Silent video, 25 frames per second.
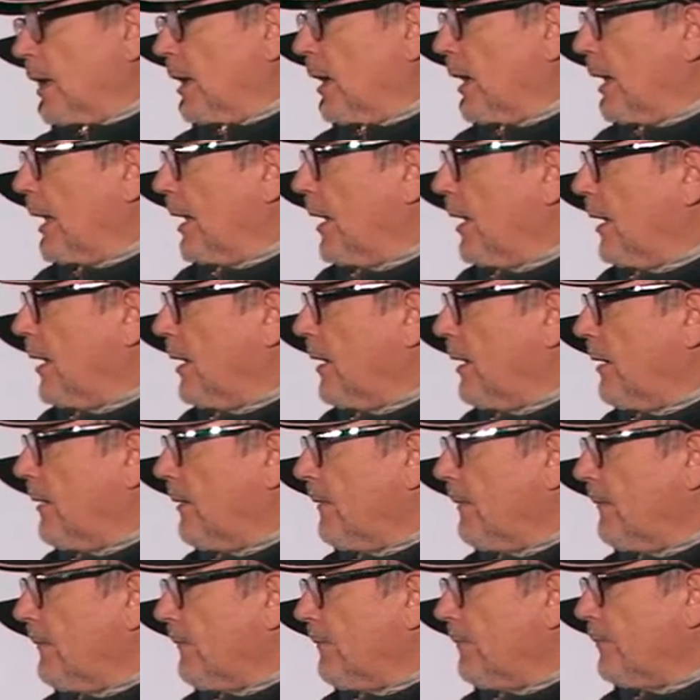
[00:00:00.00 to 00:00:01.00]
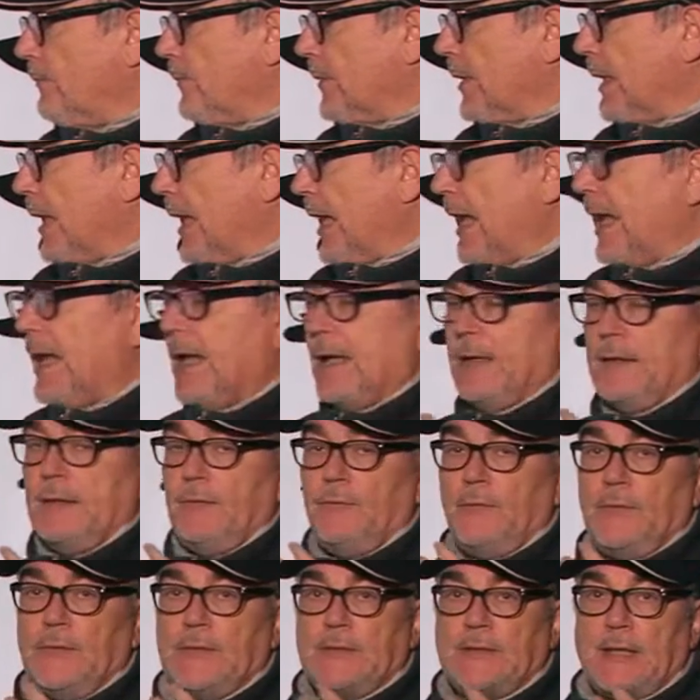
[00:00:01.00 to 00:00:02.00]
And
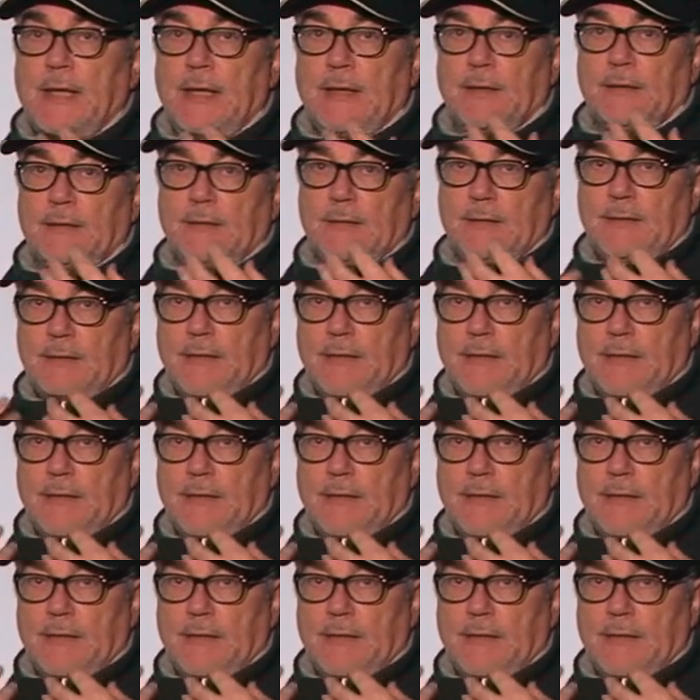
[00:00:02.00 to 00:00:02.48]
if you take